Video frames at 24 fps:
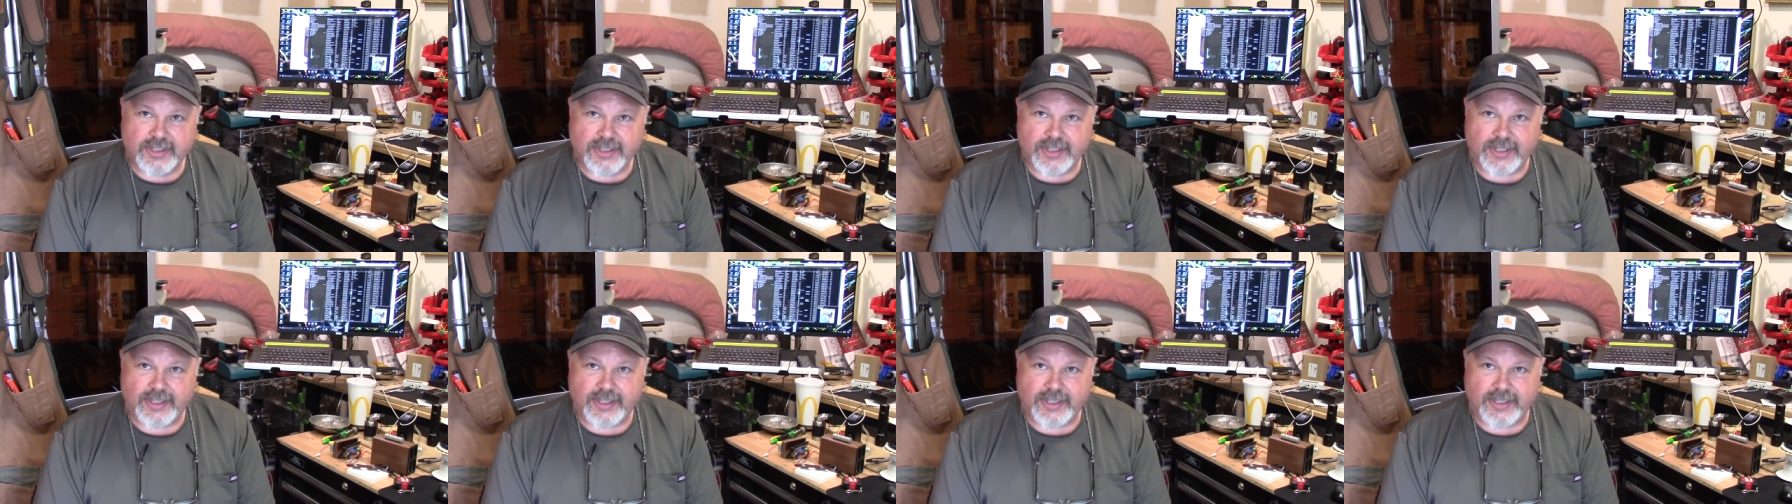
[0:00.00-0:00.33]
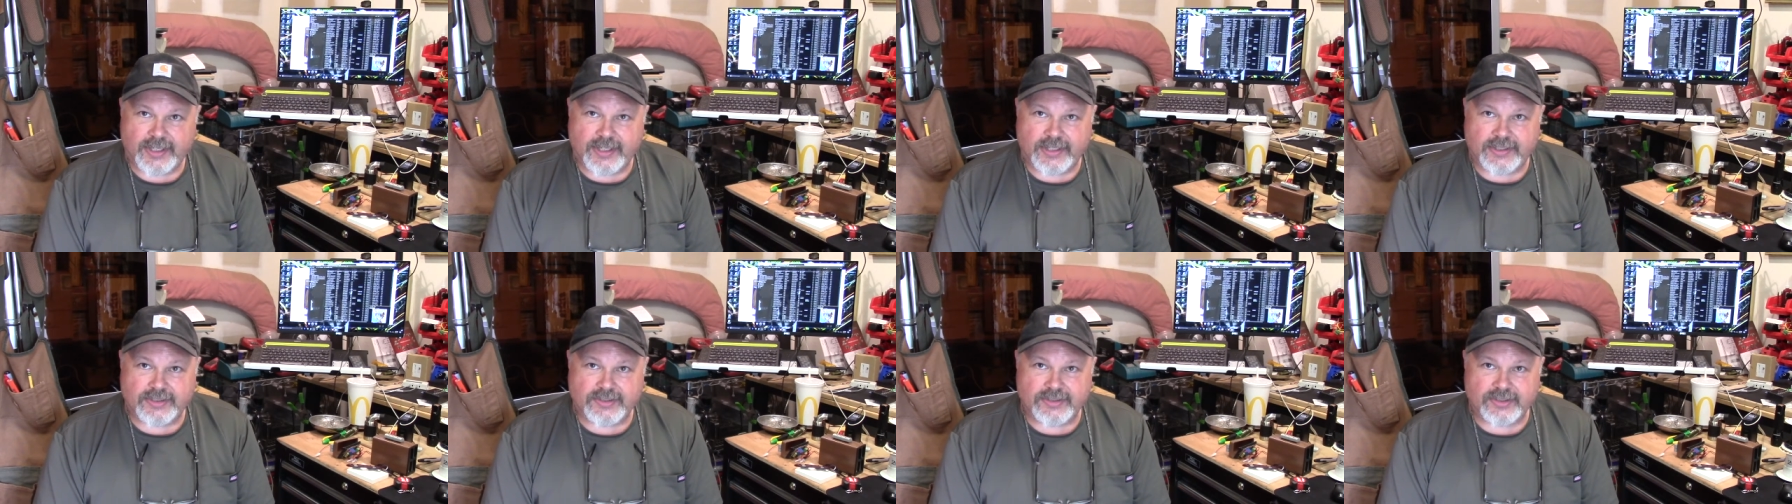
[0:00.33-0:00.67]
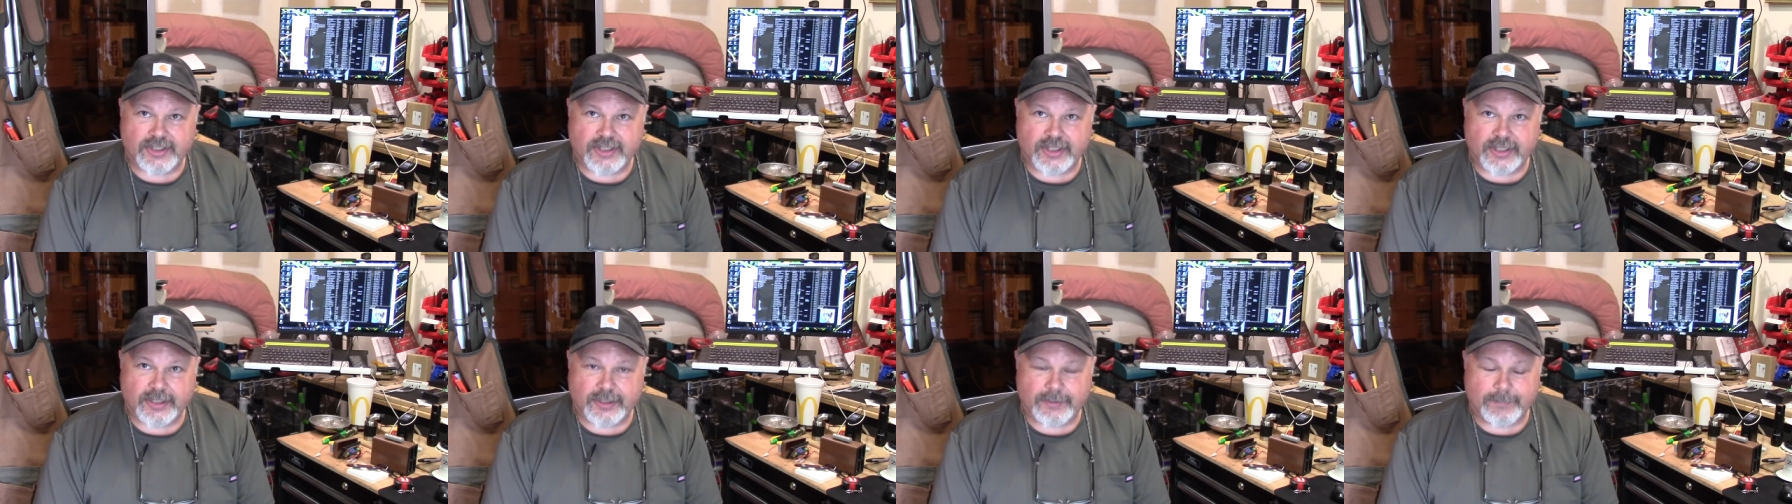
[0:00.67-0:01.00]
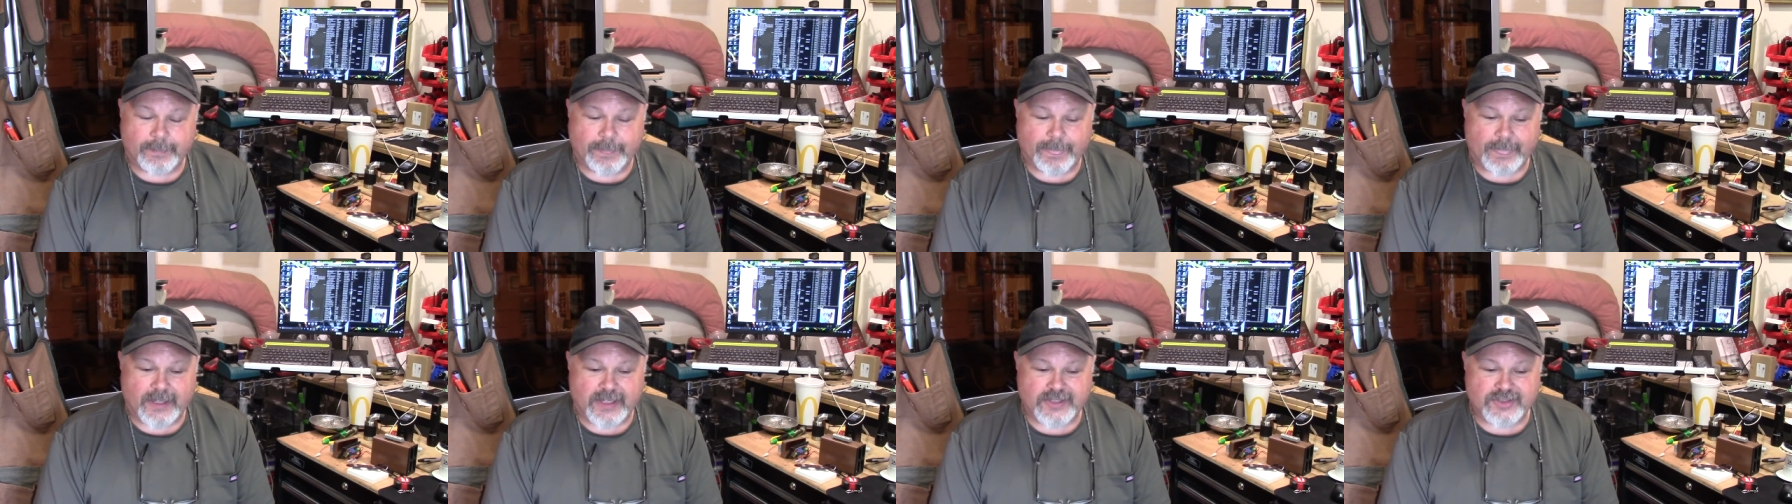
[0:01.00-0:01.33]
and
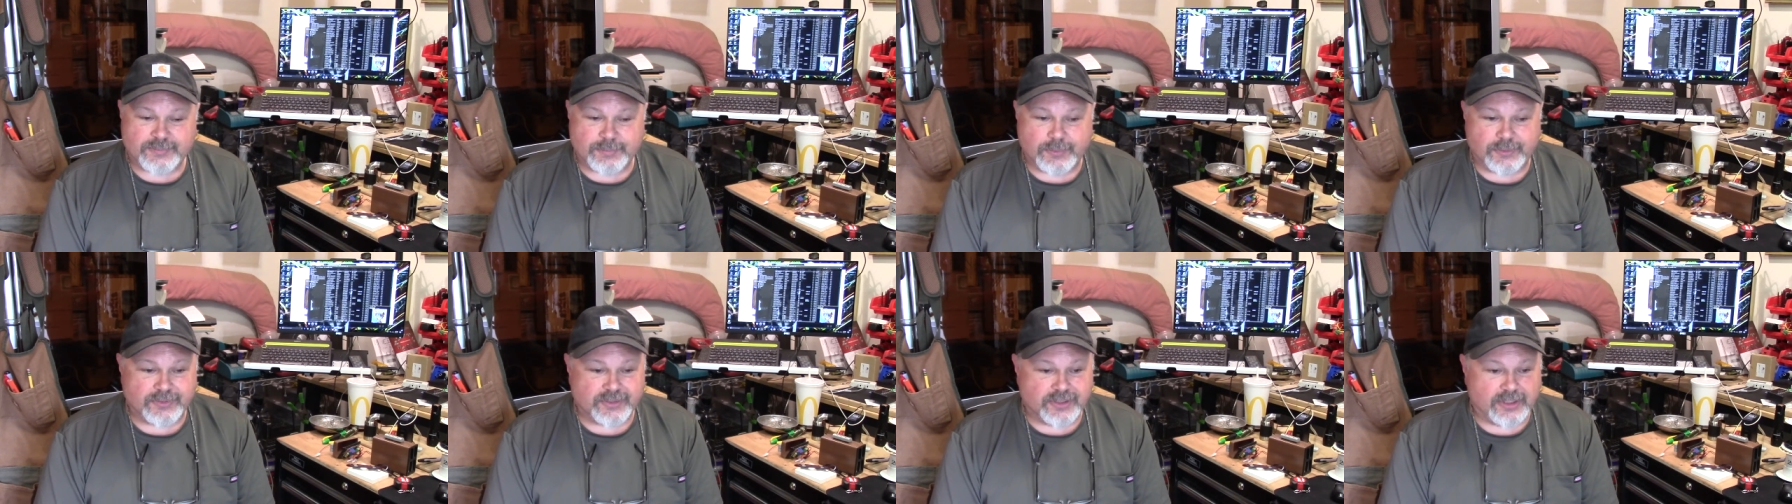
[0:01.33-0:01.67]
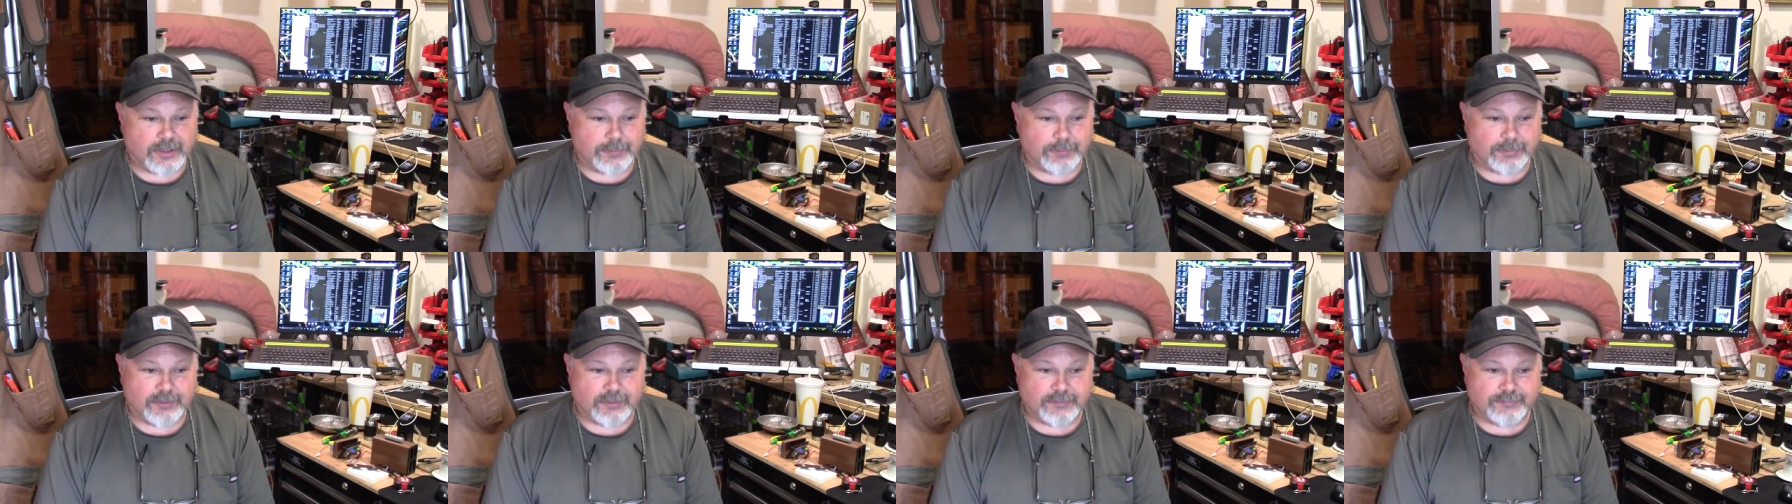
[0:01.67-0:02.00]
I smoked a couple